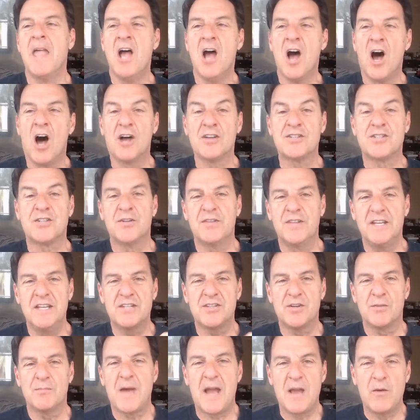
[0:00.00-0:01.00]
Also, these
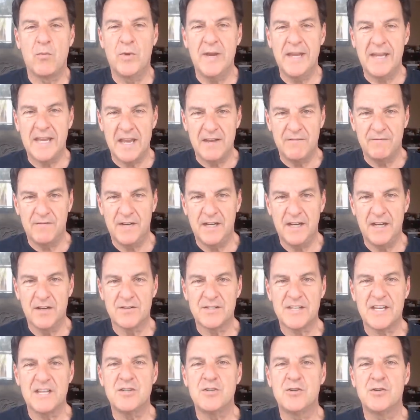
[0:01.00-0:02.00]
are my weekend videos
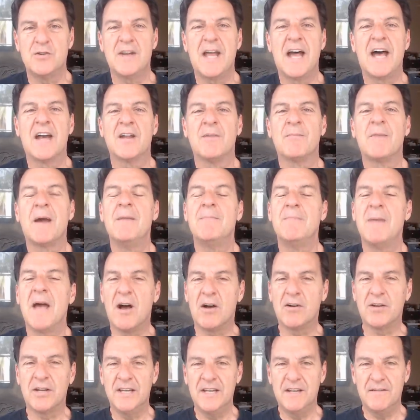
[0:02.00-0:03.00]
I shoot out on my
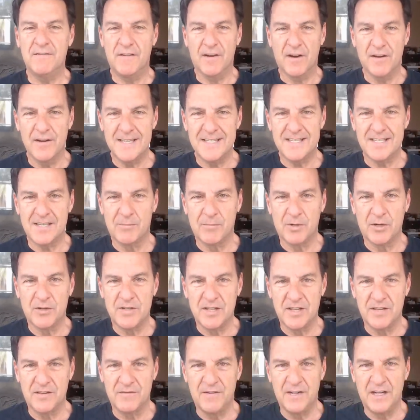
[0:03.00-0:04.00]
balcony, very similar to
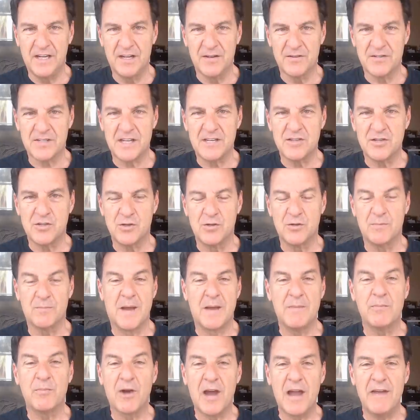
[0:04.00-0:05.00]
the videos I shoot in my
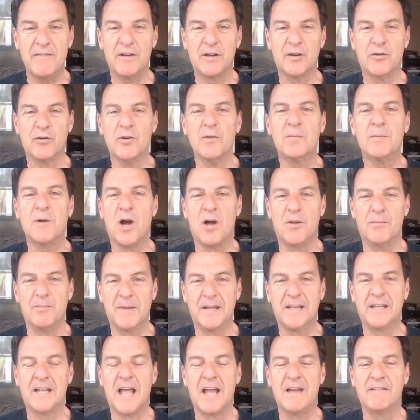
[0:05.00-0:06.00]
private group called
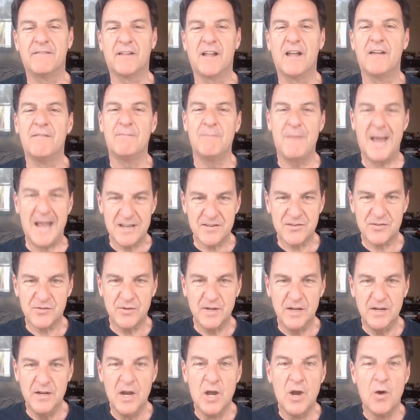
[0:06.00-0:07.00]
Midlife Love
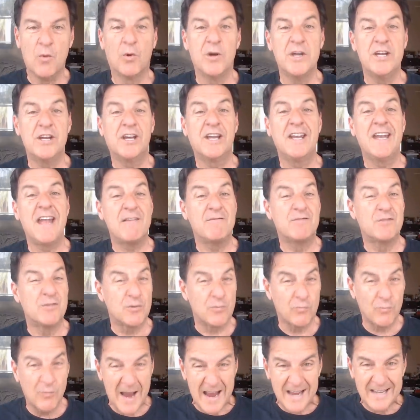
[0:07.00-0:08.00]
Mastery, where you can have
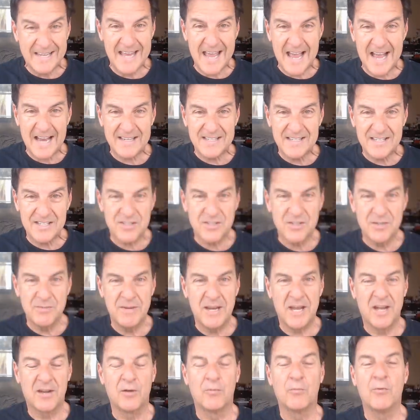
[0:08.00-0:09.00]
direct access to me
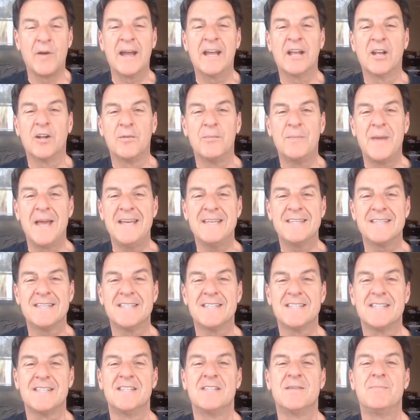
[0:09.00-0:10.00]
on a regular
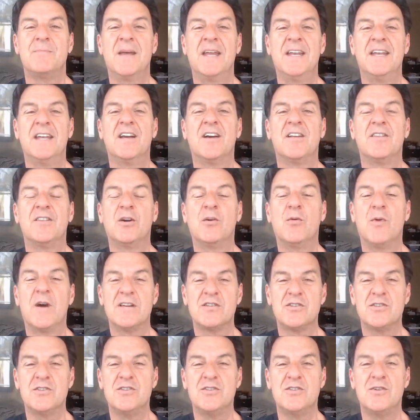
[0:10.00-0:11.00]
basis. And depending on the
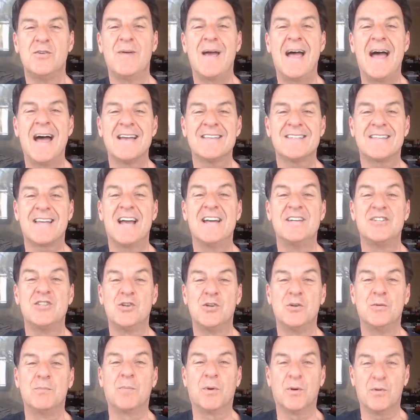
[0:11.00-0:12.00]
questions you ask, I
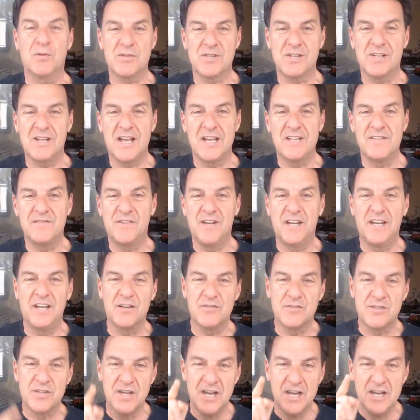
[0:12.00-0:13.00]
shoot personalized
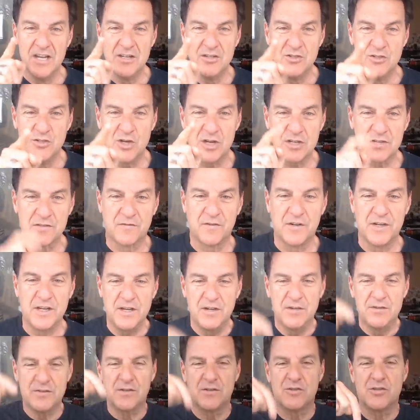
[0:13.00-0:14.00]
videos just for
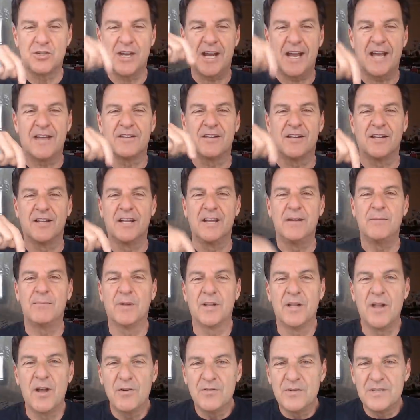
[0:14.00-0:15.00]
you. So check out the link
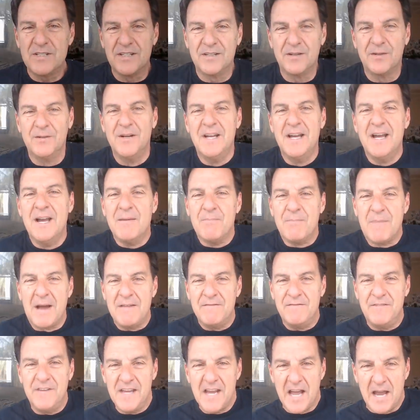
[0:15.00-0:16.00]
below to my
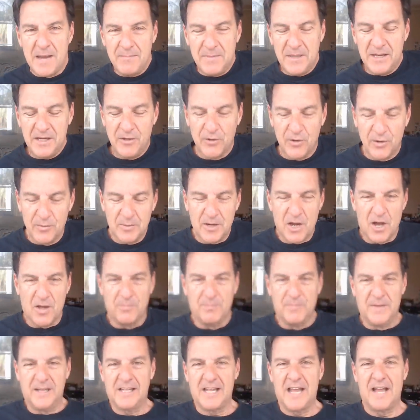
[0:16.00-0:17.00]
V I P group called
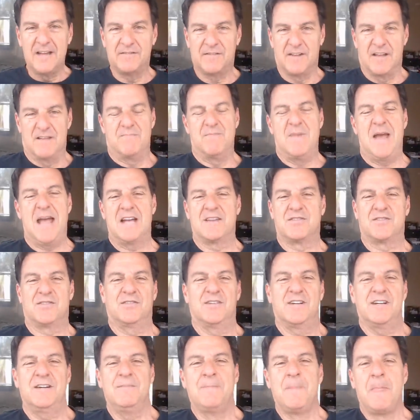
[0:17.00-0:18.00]
Midlife Love
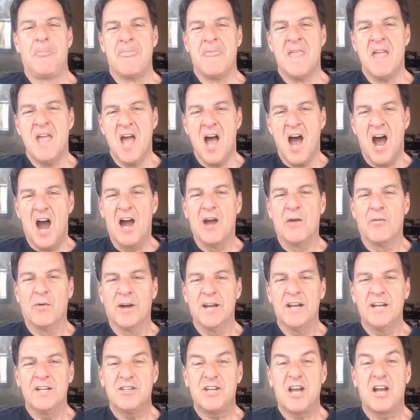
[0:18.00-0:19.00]
Mastery. All right, we're
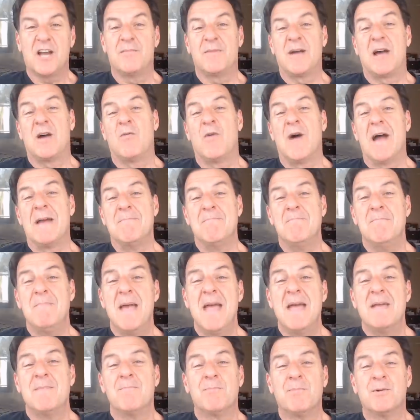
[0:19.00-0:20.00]
going to talk about why
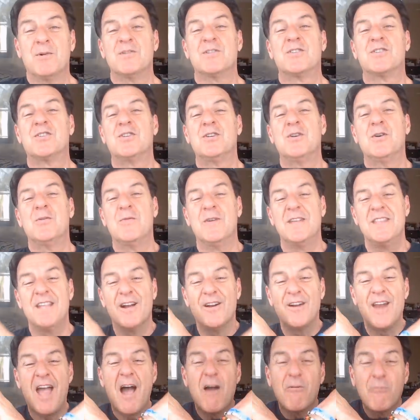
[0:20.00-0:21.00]
men pursue when they're
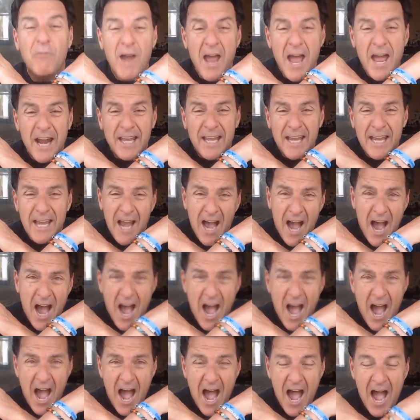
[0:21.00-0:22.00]
not ready.
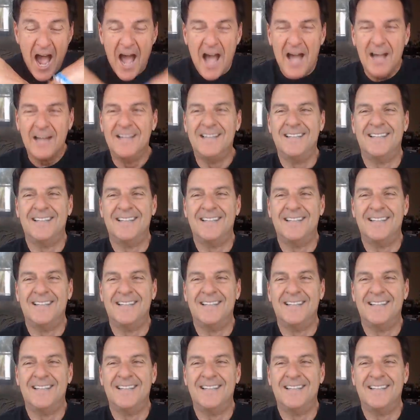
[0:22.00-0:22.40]
Ah!